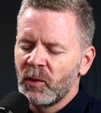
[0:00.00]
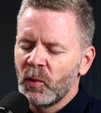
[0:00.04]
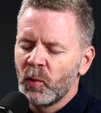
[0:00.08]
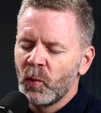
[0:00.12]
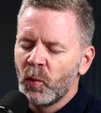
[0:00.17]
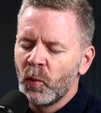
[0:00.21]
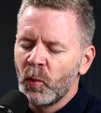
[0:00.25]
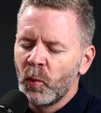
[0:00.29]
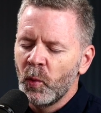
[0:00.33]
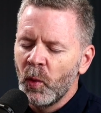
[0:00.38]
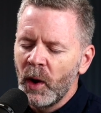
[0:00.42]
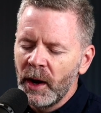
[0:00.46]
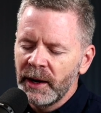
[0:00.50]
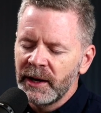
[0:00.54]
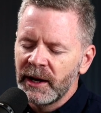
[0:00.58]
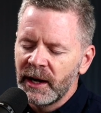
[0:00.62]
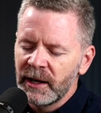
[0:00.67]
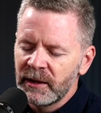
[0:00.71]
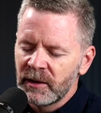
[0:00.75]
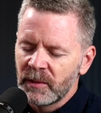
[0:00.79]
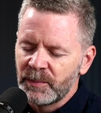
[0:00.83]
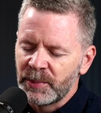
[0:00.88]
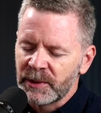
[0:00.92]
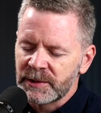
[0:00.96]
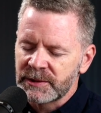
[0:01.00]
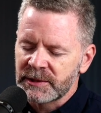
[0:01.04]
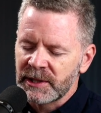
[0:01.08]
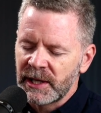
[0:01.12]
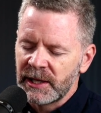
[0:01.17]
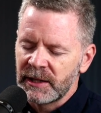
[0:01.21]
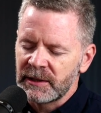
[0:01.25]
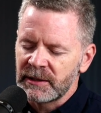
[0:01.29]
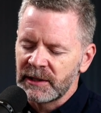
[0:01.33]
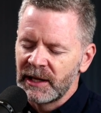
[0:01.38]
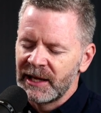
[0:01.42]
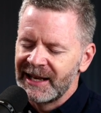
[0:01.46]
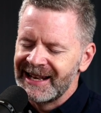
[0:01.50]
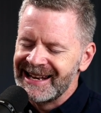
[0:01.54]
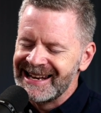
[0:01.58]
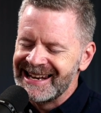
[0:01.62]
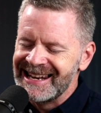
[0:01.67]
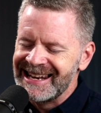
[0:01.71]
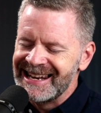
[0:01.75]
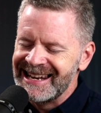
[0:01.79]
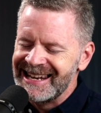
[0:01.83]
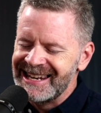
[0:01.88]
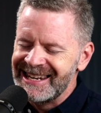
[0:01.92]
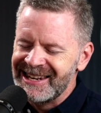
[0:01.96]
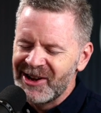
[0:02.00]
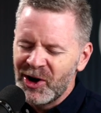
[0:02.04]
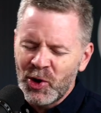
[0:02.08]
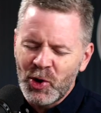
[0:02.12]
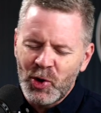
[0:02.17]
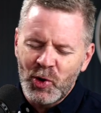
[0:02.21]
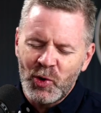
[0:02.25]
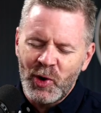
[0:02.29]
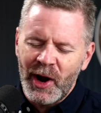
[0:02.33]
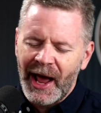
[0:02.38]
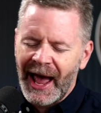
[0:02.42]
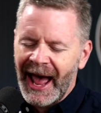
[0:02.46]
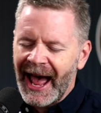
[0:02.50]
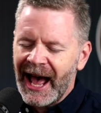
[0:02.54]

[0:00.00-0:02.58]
100% no